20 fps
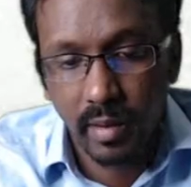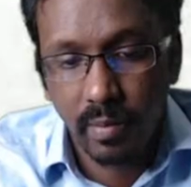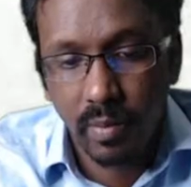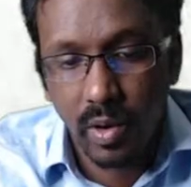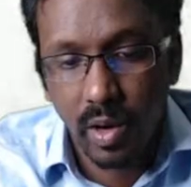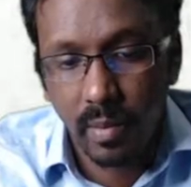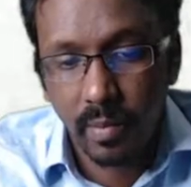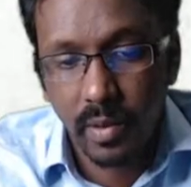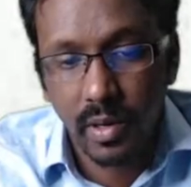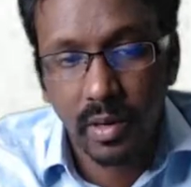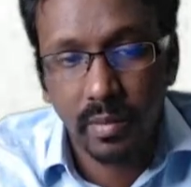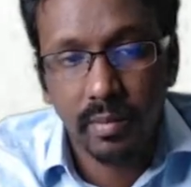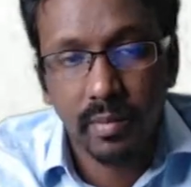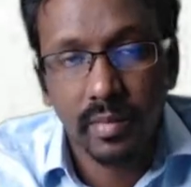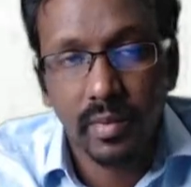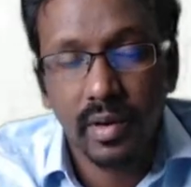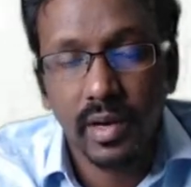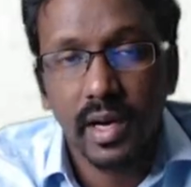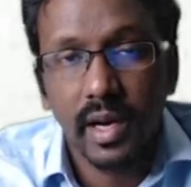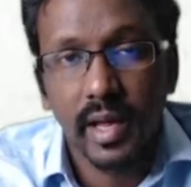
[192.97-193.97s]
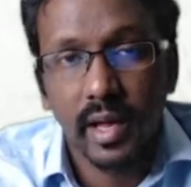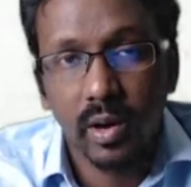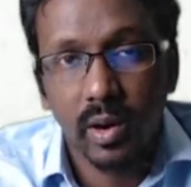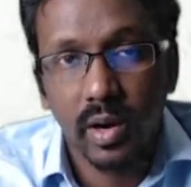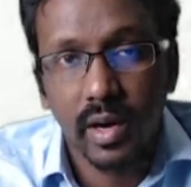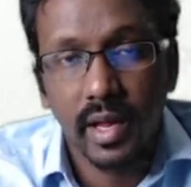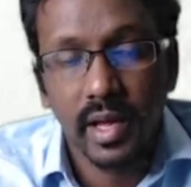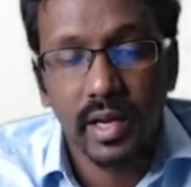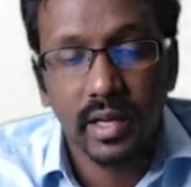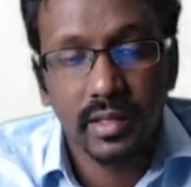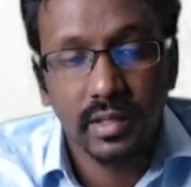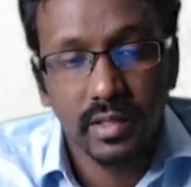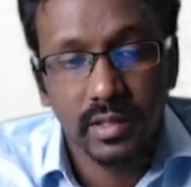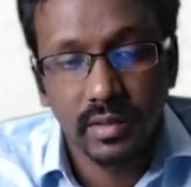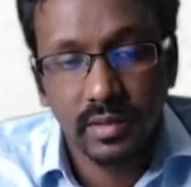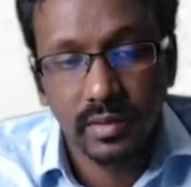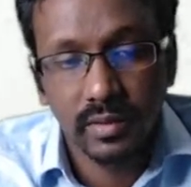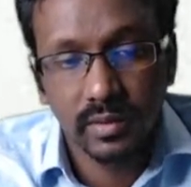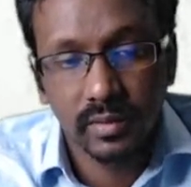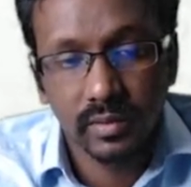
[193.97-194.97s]
get a pop-up, click on
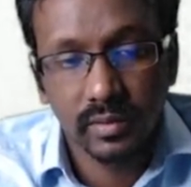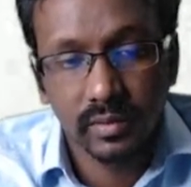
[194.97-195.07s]
yes.